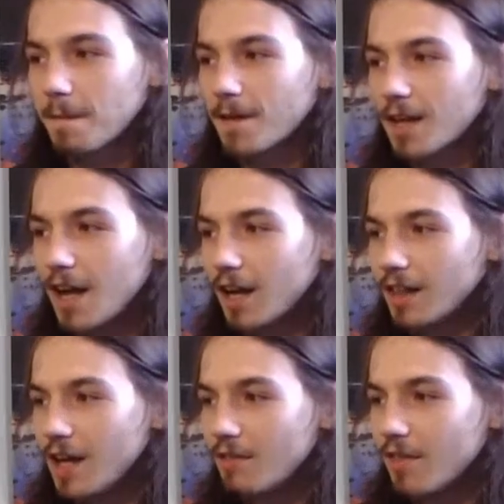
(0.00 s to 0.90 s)
Gotta
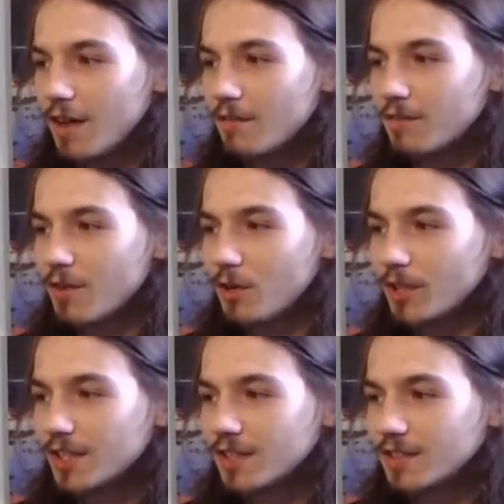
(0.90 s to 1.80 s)
love them
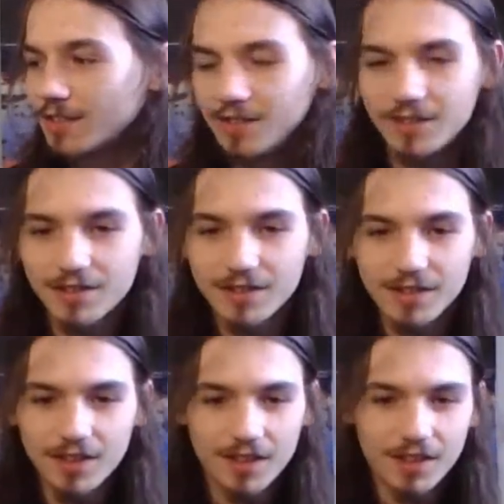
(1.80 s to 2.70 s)
Volas,
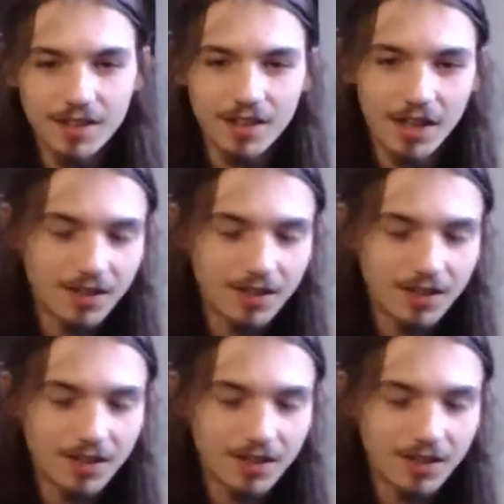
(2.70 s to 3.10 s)
you know.